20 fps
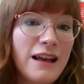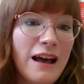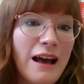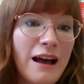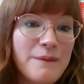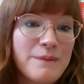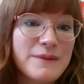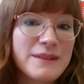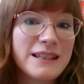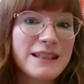
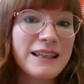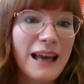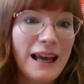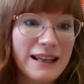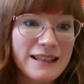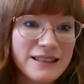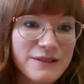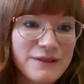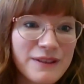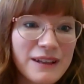to get
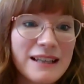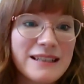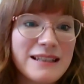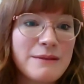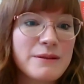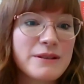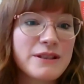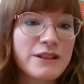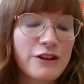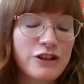into really
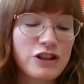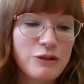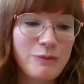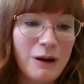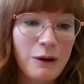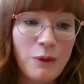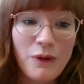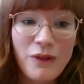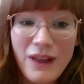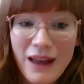deep discussion
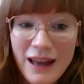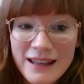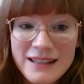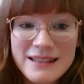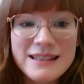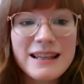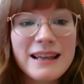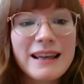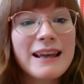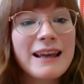about what they're
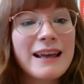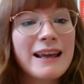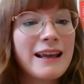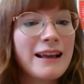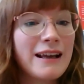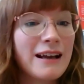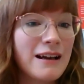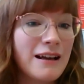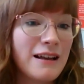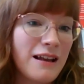
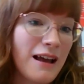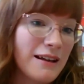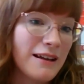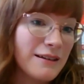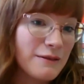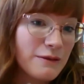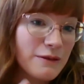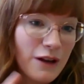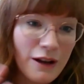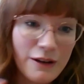seeing
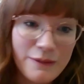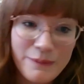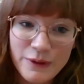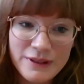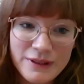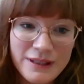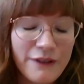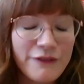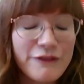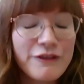and
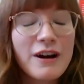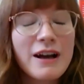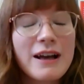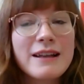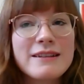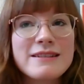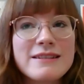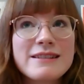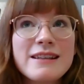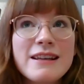amongst their
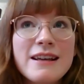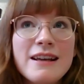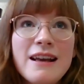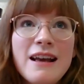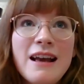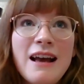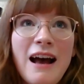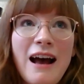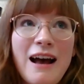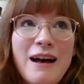friends.
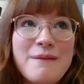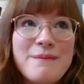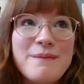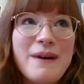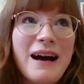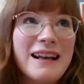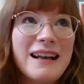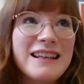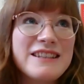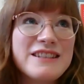And
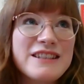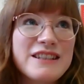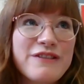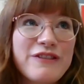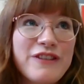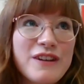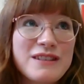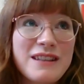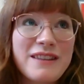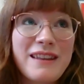it
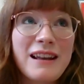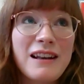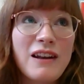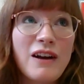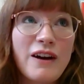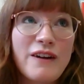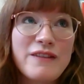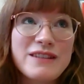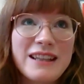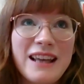just feels like their
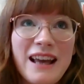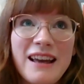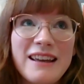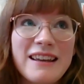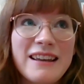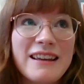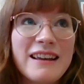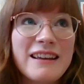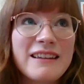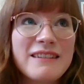lives are
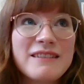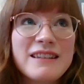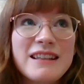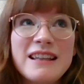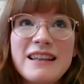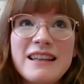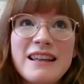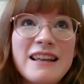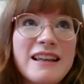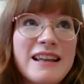getting
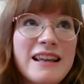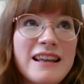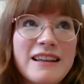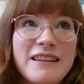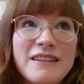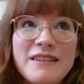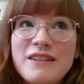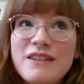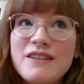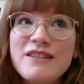
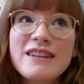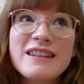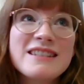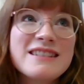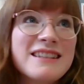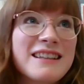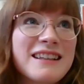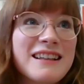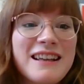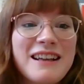
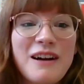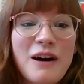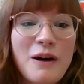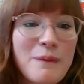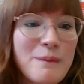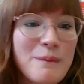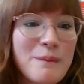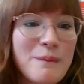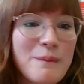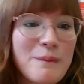increasingly
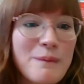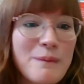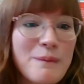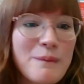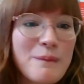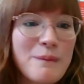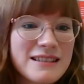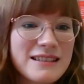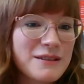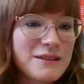
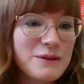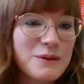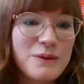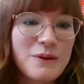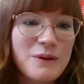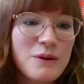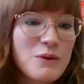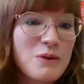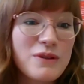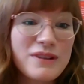complex
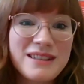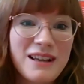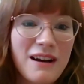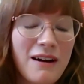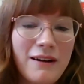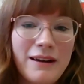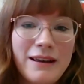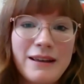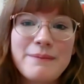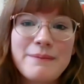all the
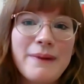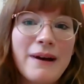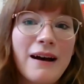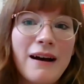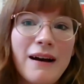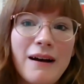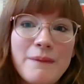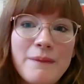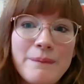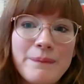time.
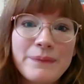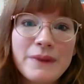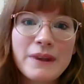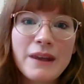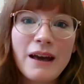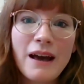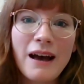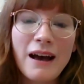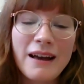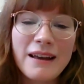And